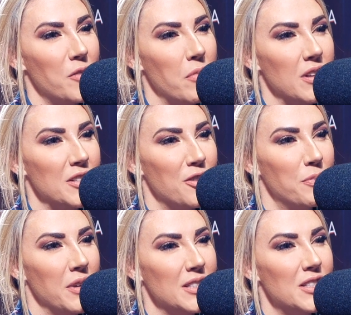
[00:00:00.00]
That must
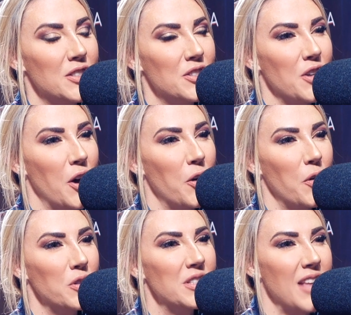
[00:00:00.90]
have been
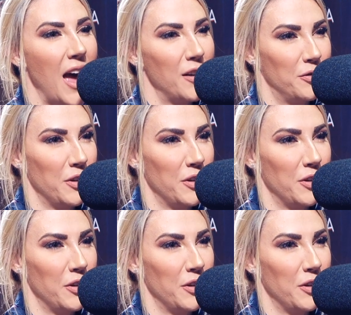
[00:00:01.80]
so sad